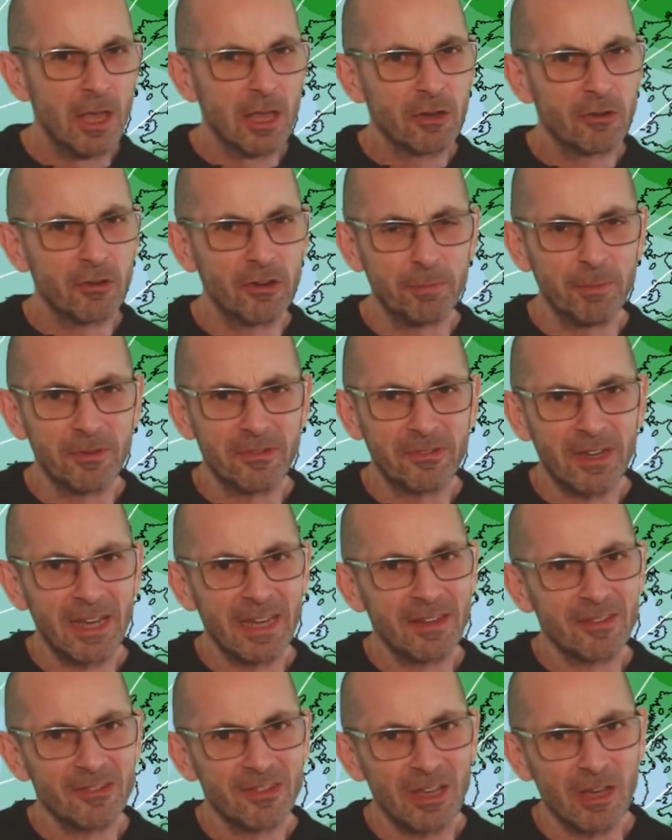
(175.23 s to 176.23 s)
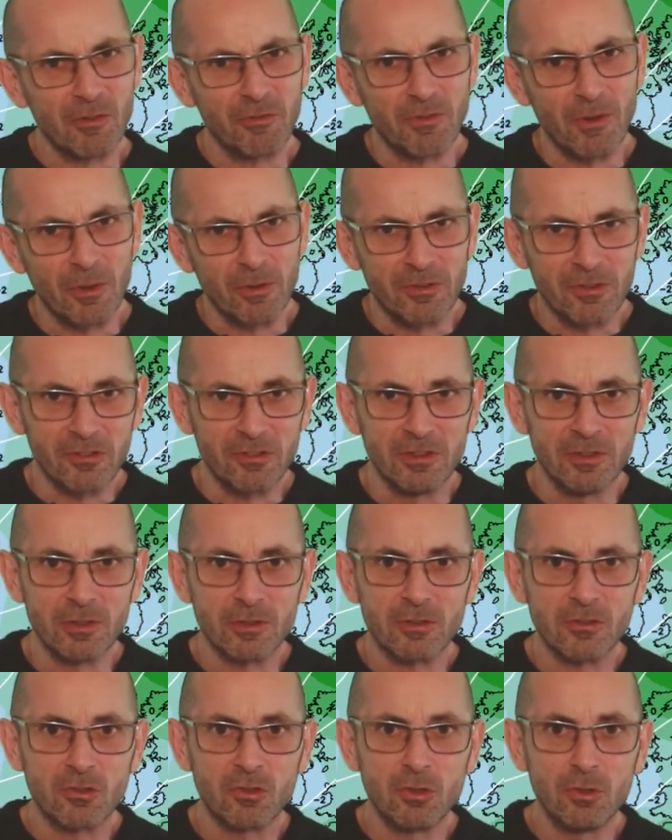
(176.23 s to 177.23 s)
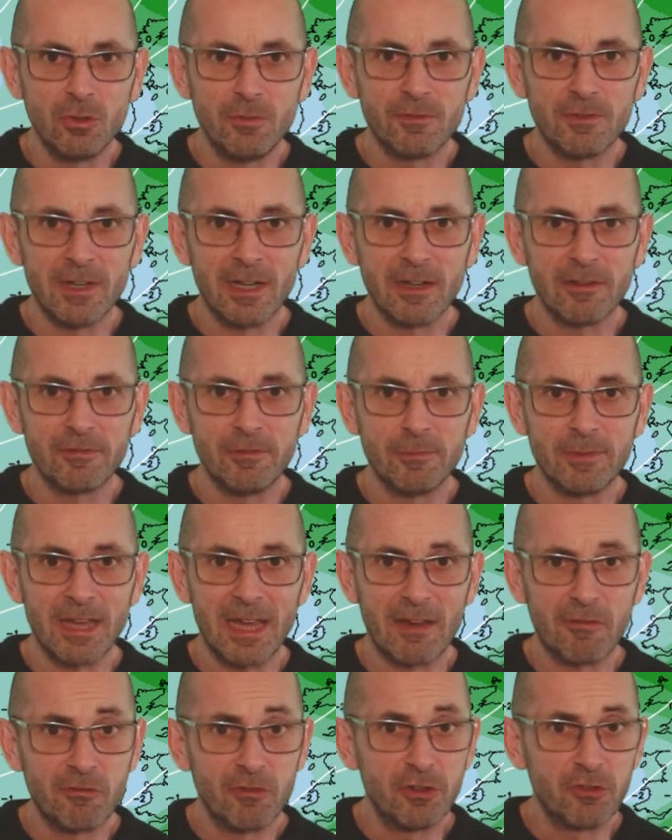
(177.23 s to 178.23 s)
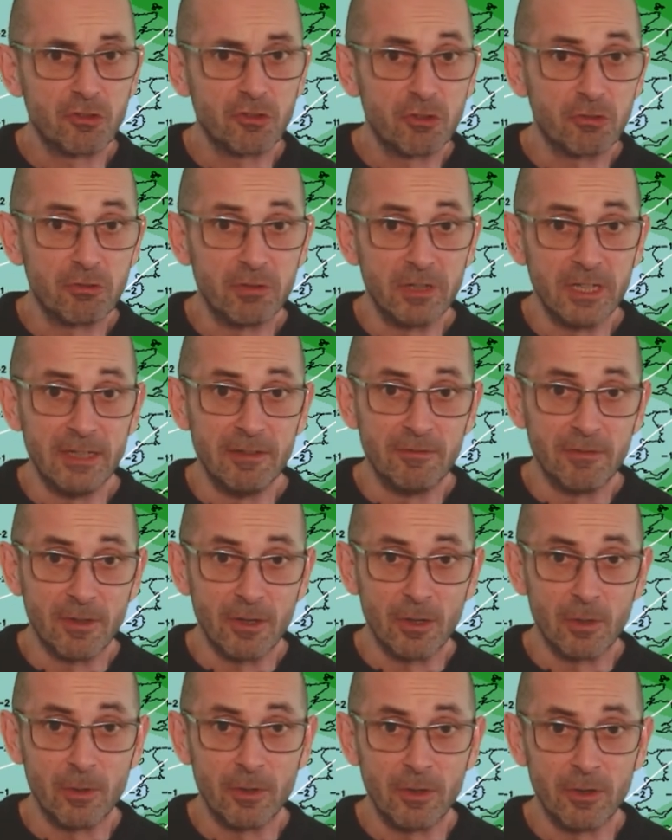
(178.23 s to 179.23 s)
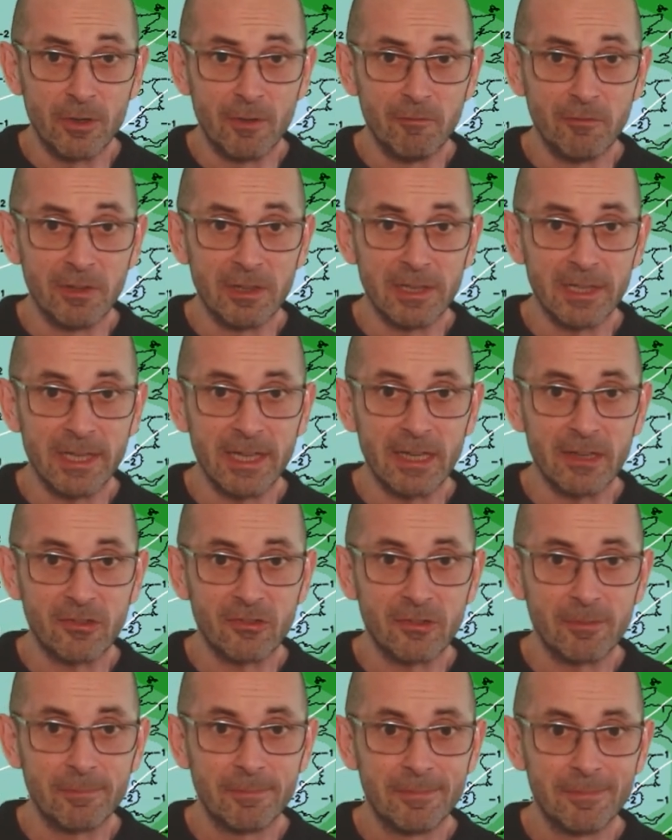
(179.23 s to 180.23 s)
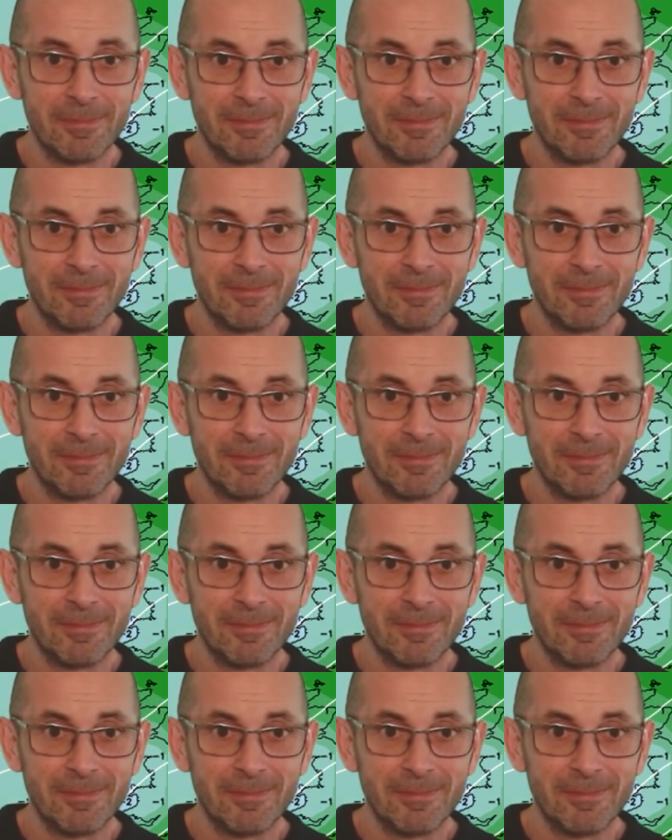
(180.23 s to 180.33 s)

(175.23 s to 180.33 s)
Christmas Day itself, though, doesn't look too far from the average green, though, nonetheless.